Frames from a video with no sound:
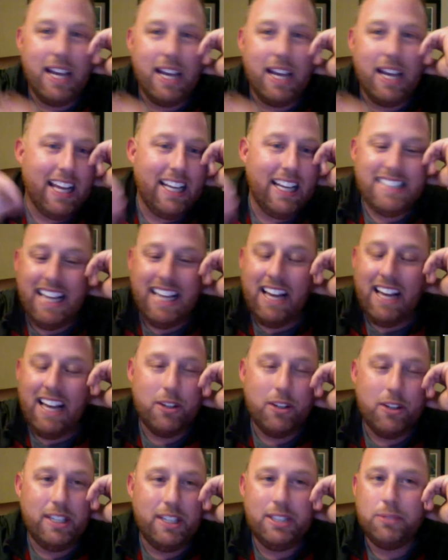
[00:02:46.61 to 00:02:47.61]
I got to
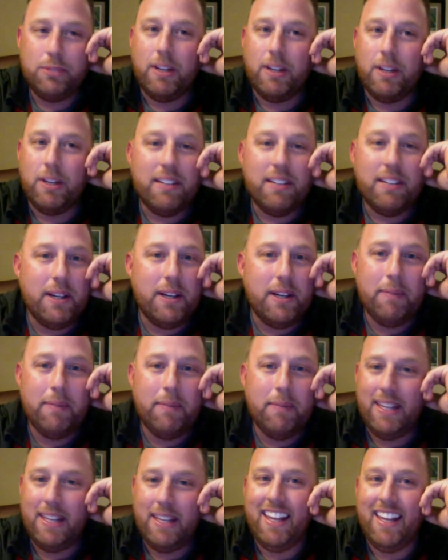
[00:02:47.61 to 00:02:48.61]
download each one of them,
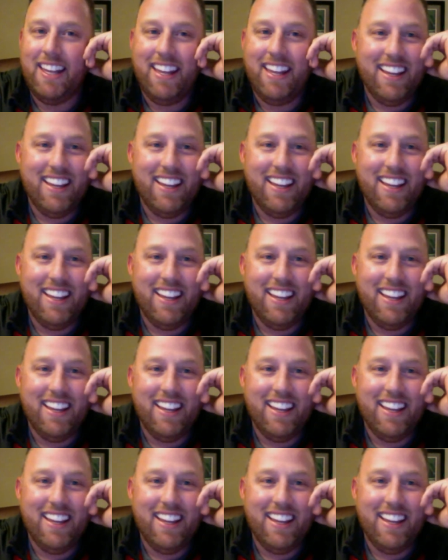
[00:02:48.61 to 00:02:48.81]
and,